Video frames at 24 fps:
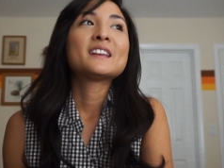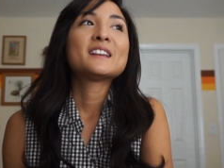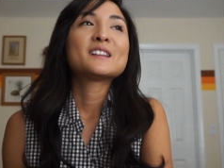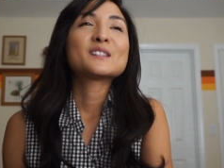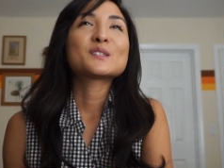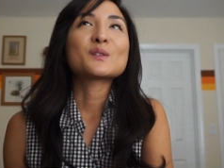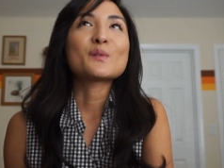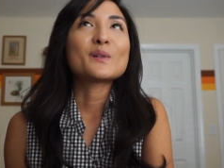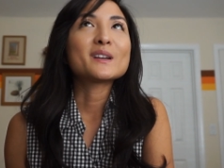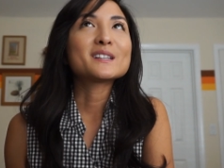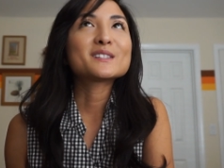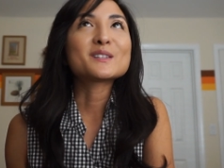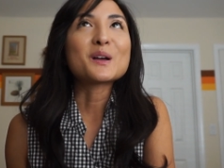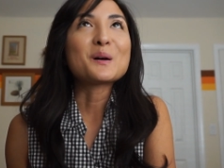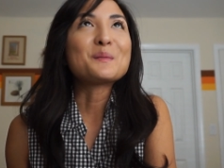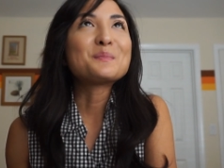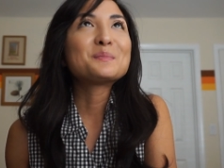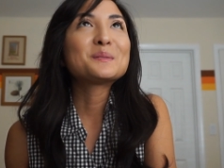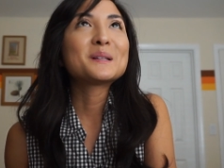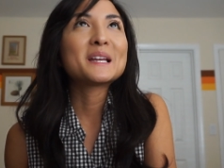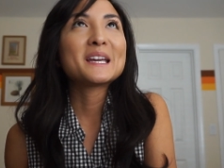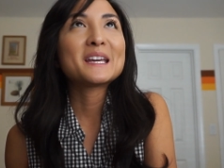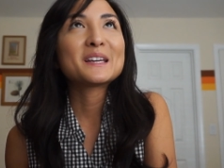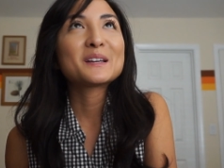So I stopped
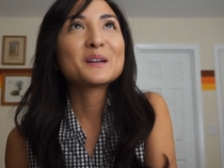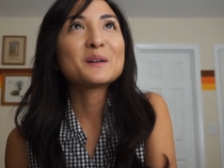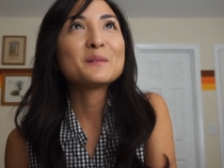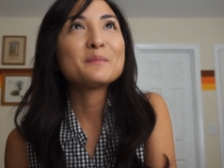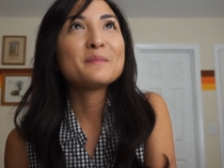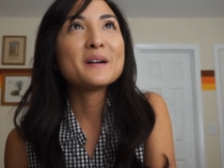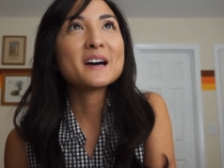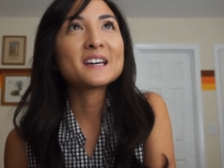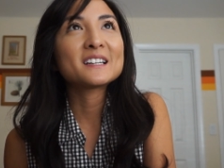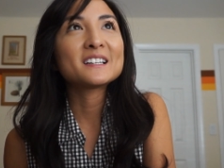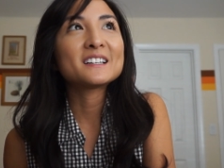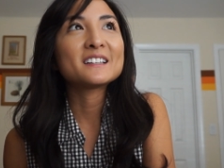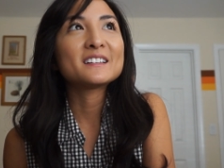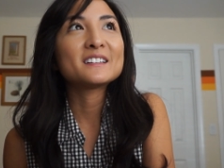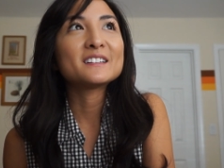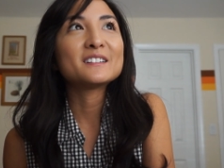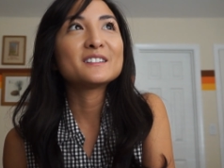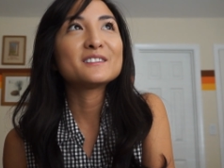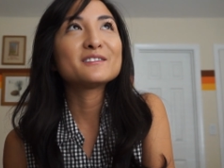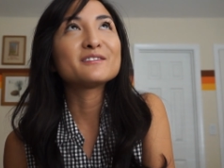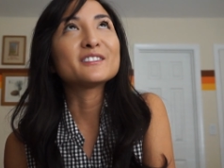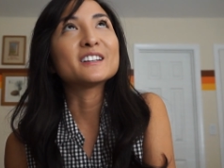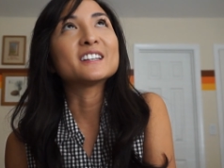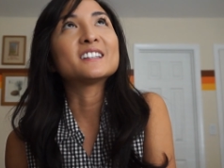playing
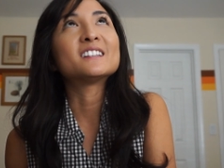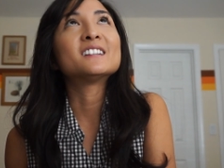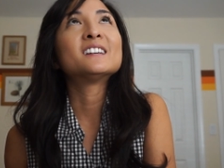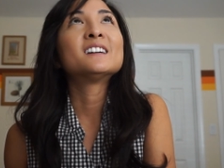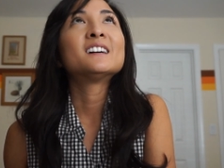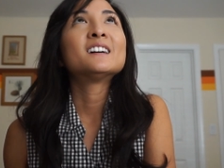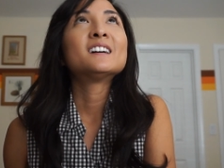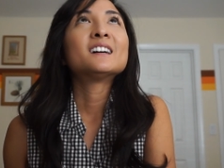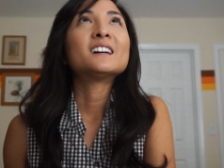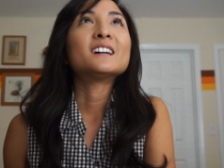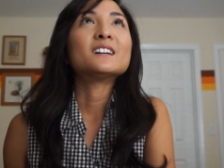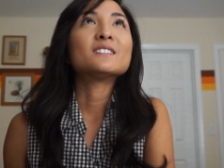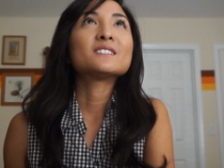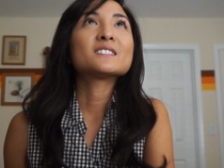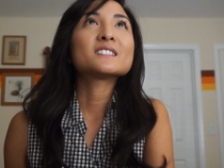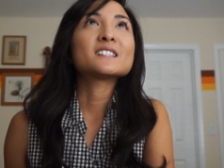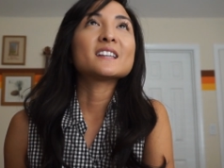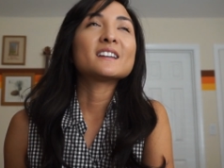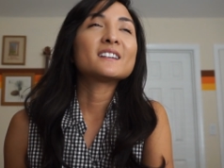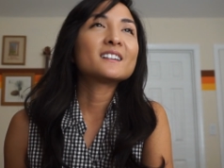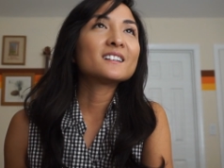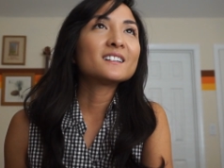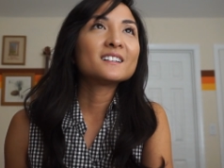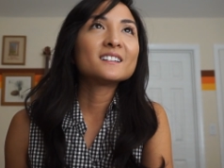competitive, and I was
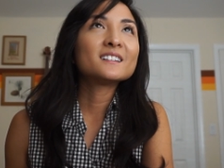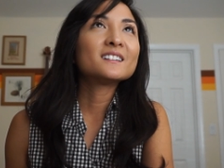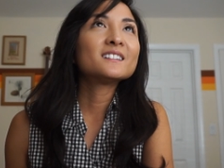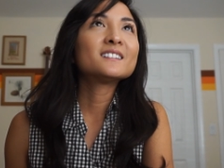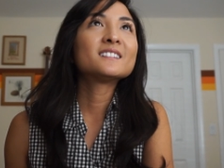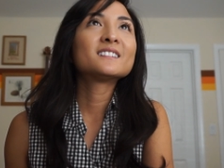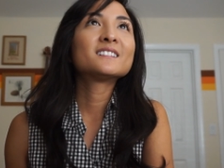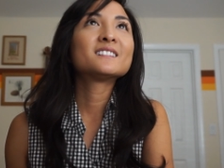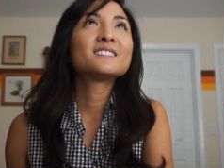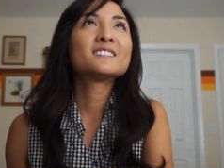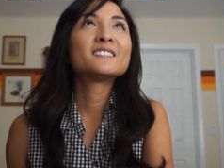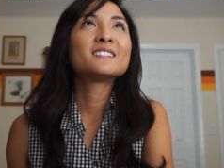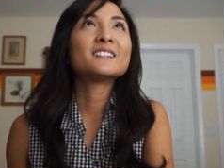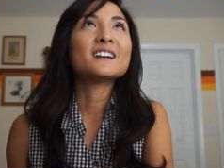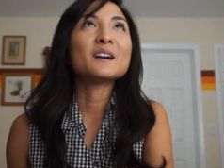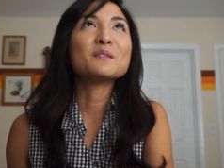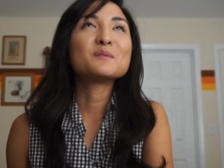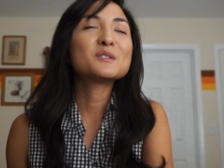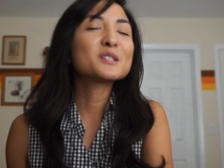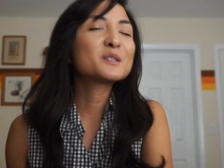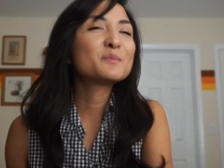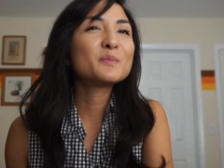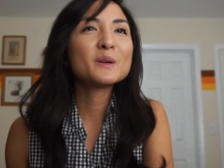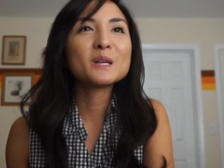like, oh, I'm
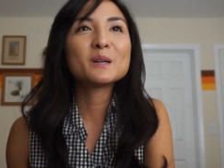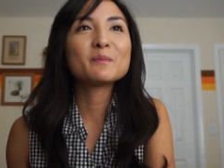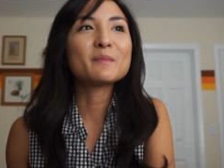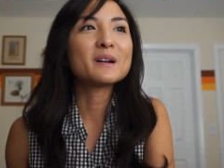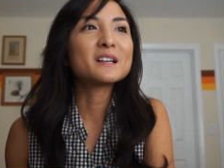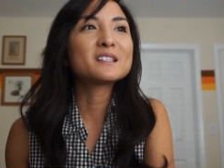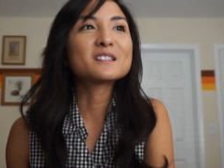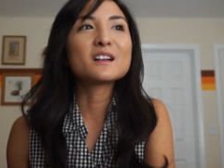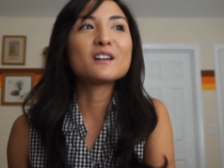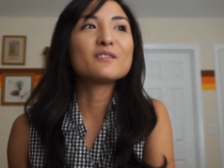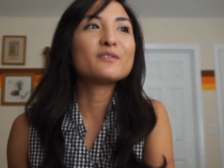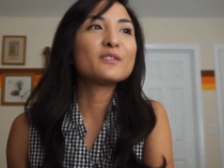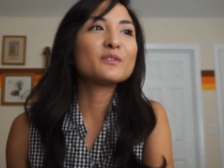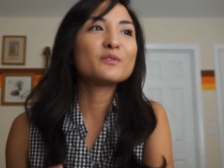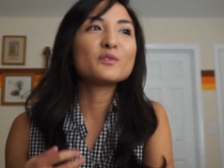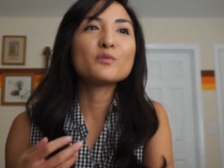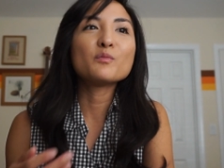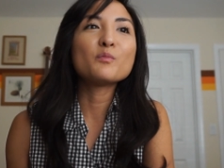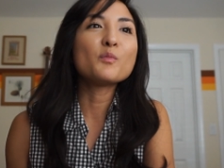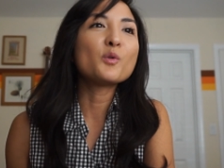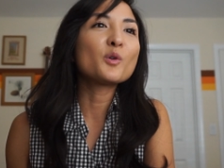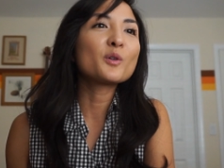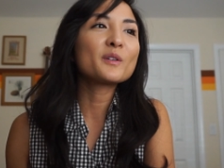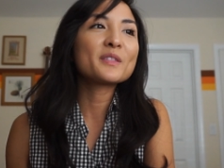just beating myself even
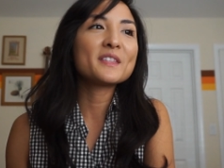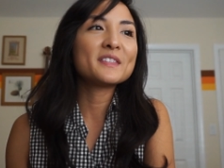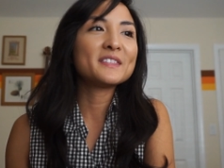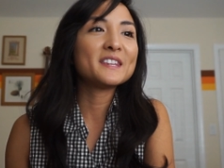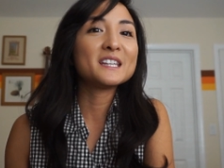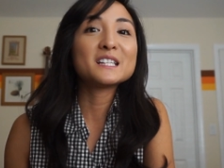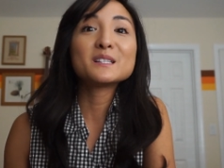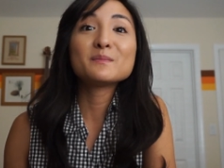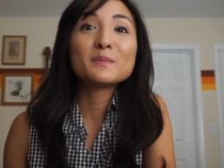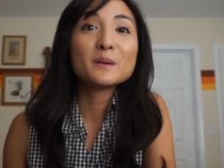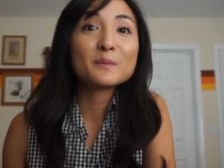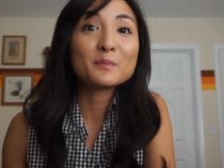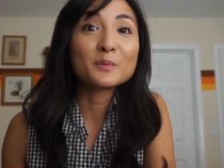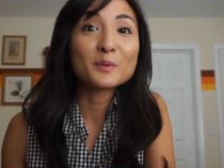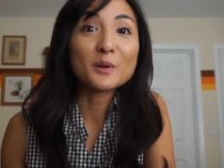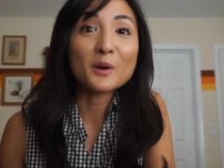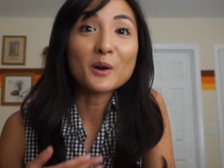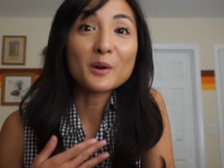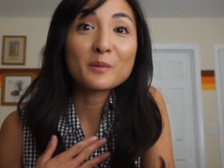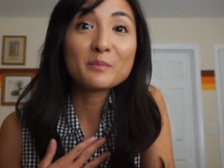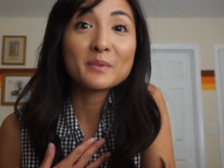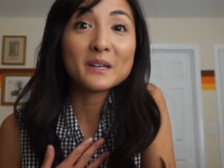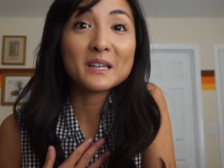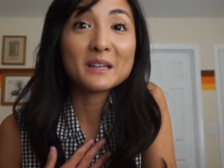more than these people
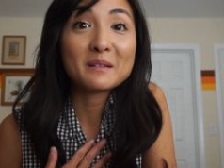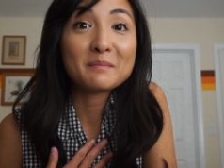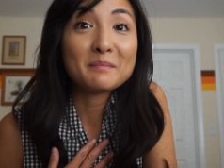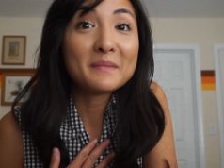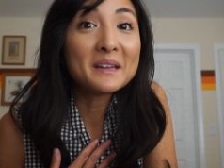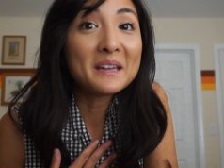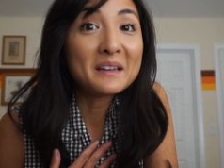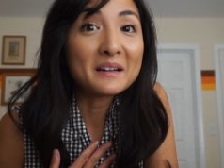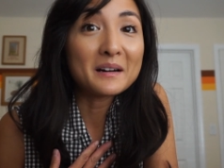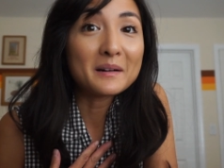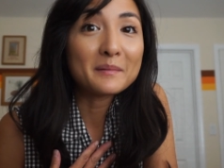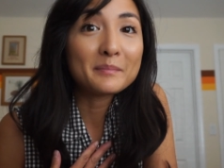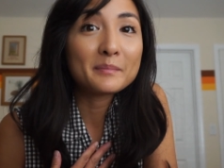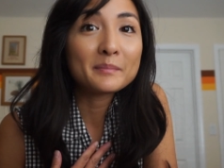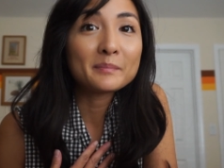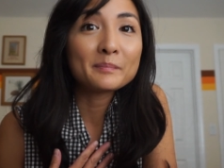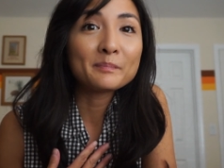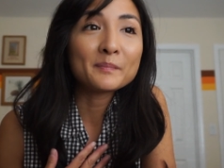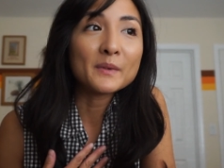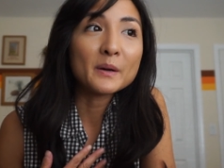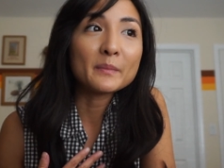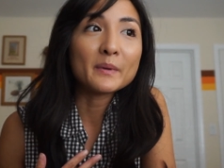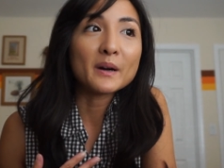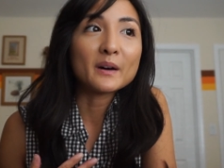are beating me up
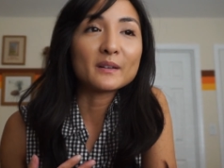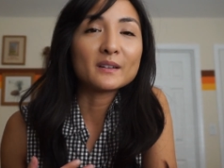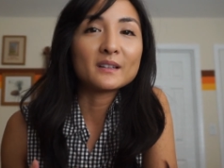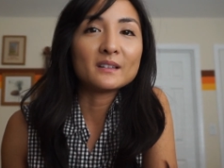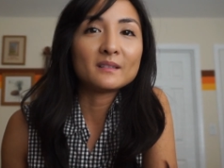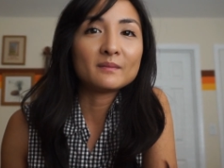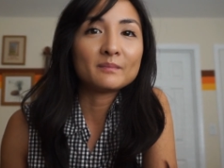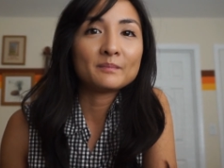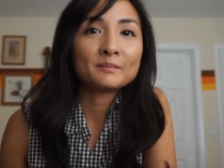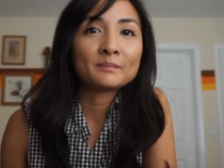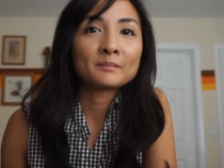about it.